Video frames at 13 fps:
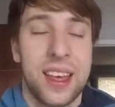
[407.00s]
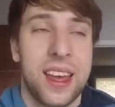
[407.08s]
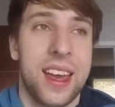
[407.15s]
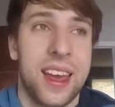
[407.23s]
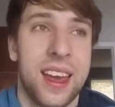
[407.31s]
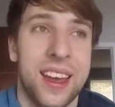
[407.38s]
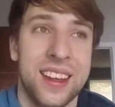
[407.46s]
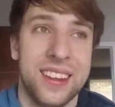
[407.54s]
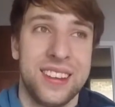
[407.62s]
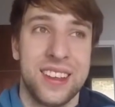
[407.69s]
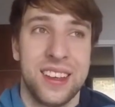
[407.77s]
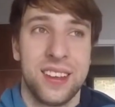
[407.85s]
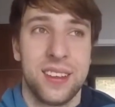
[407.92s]

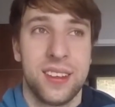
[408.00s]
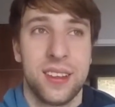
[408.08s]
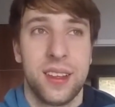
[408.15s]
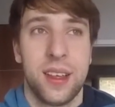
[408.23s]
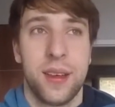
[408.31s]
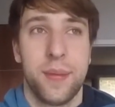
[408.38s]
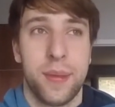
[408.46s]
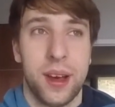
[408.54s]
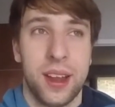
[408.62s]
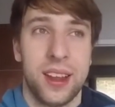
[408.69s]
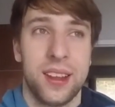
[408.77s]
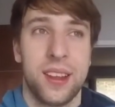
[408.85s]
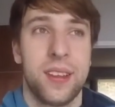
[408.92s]
And
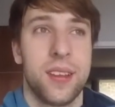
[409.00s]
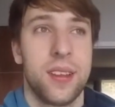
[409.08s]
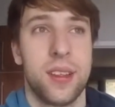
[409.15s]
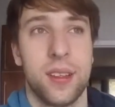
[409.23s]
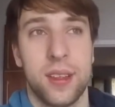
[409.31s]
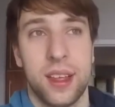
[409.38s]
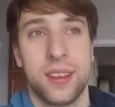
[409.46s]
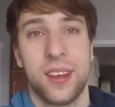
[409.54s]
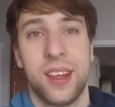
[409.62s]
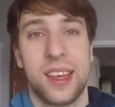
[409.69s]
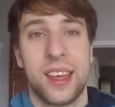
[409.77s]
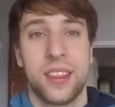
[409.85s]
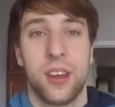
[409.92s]
but until
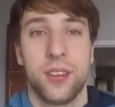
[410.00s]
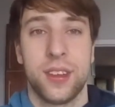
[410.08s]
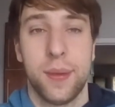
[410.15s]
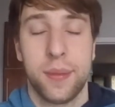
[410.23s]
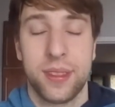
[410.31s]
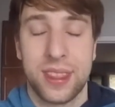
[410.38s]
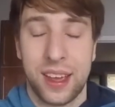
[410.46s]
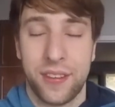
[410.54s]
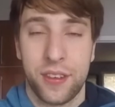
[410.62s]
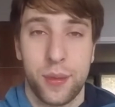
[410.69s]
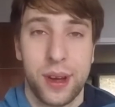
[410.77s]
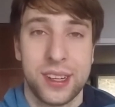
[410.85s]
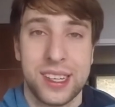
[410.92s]
I get those up, thank you
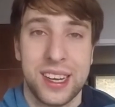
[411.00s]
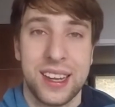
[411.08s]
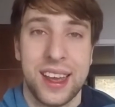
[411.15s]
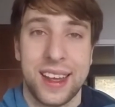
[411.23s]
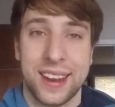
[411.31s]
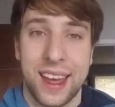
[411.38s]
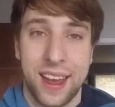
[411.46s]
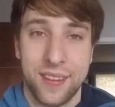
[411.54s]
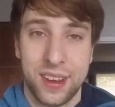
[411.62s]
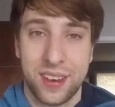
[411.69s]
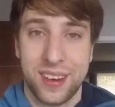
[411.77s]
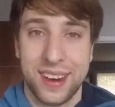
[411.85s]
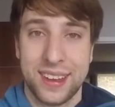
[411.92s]
for watching, and have a
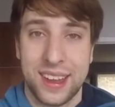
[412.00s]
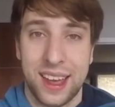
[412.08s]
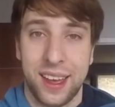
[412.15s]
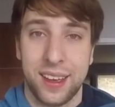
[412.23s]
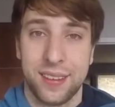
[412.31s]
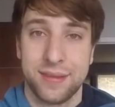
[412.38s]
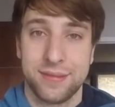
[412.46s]
great day.